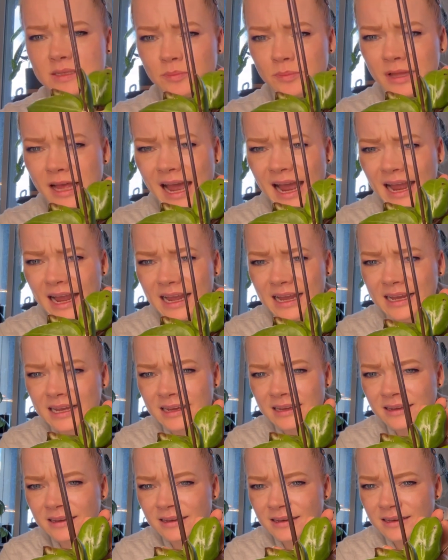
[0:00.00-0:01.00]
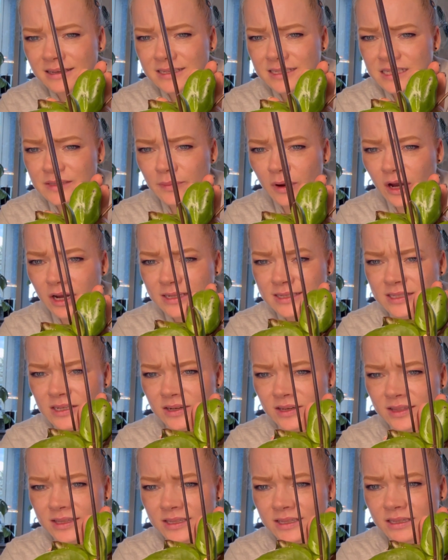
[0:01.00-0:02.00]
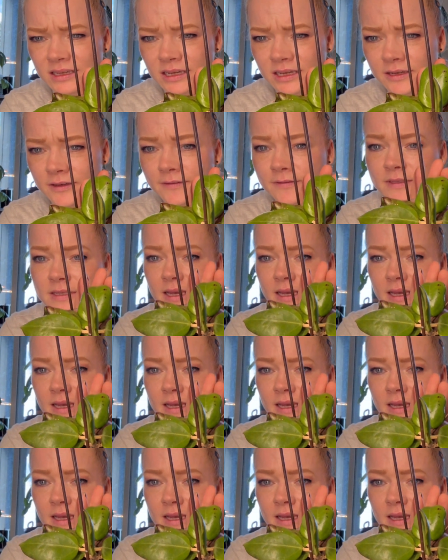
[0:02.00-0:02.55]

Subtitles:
black spots on the leaves,